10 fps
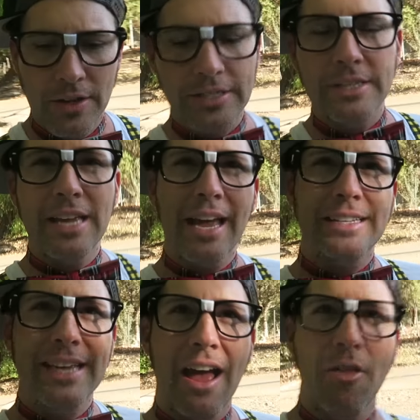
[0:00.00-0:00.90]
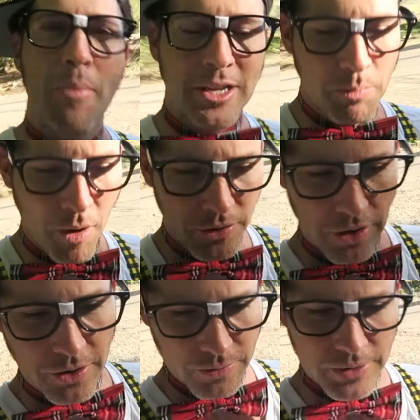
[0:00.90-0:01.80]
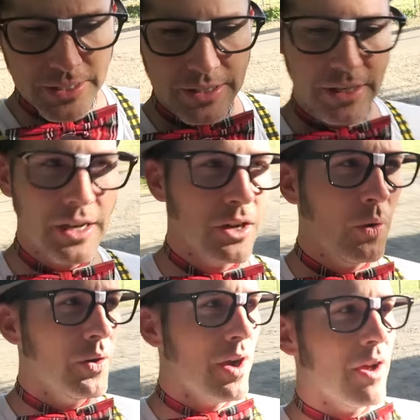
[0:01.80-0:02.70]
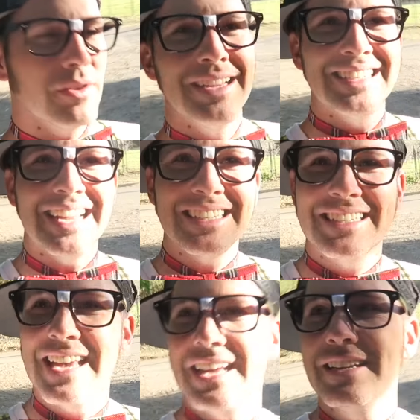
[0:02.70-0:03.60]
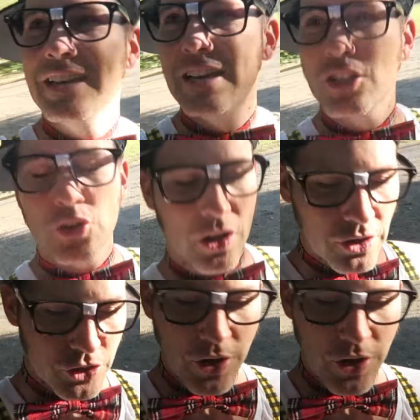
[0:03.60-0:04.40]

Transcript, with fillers: This is hands down the best part though, is going around tent to tent, trailer to